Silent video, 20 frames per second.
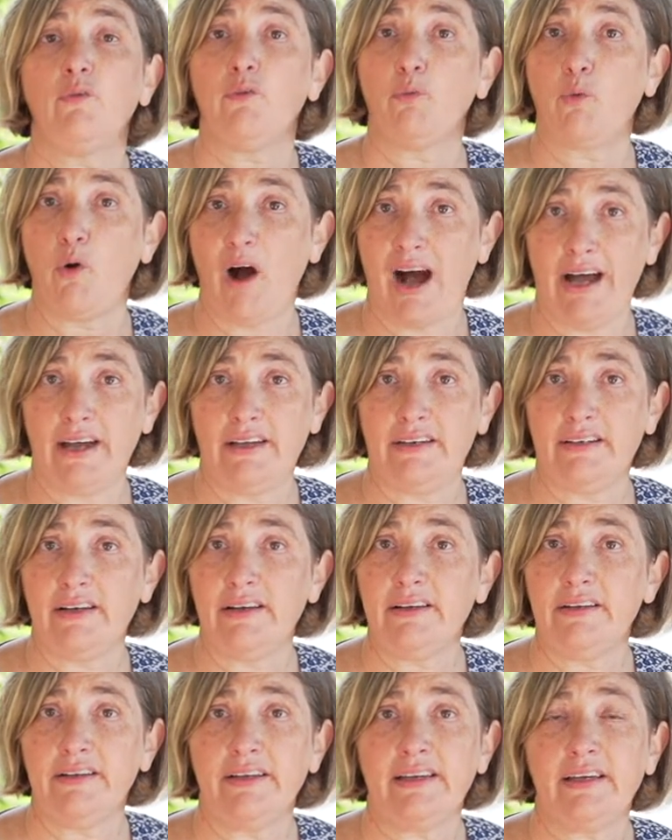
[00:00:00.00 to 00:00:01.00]

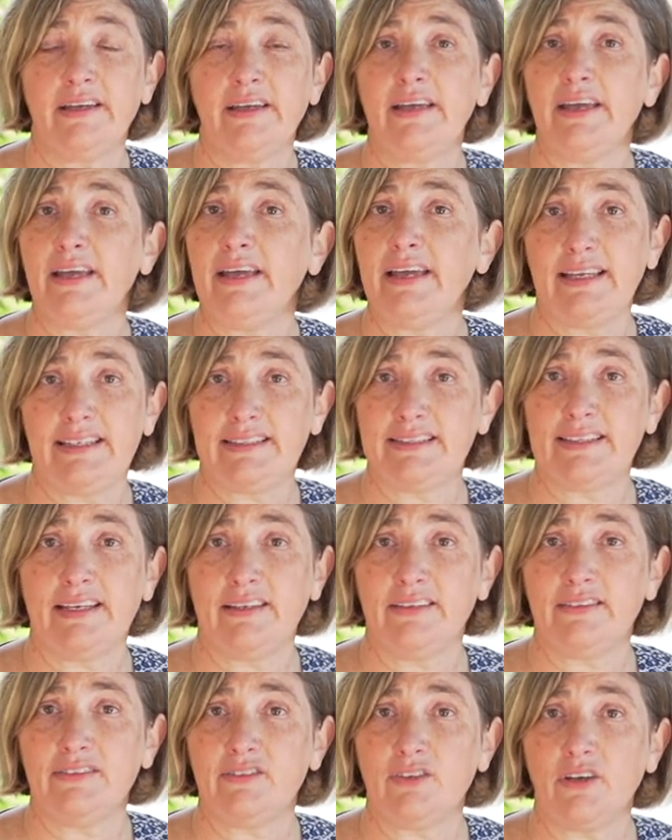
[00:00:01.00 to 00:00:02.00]
Wine
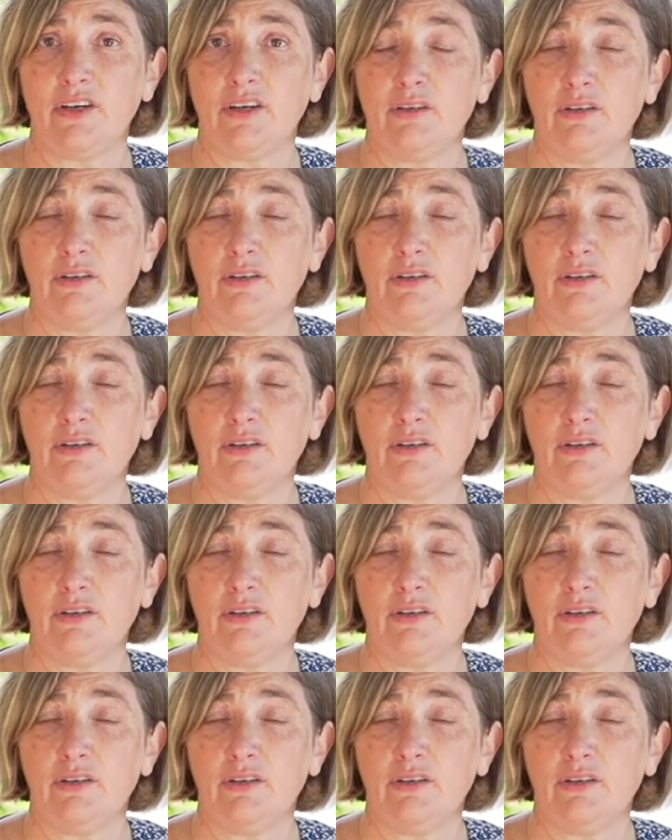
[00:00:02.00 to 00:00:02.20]
isn't.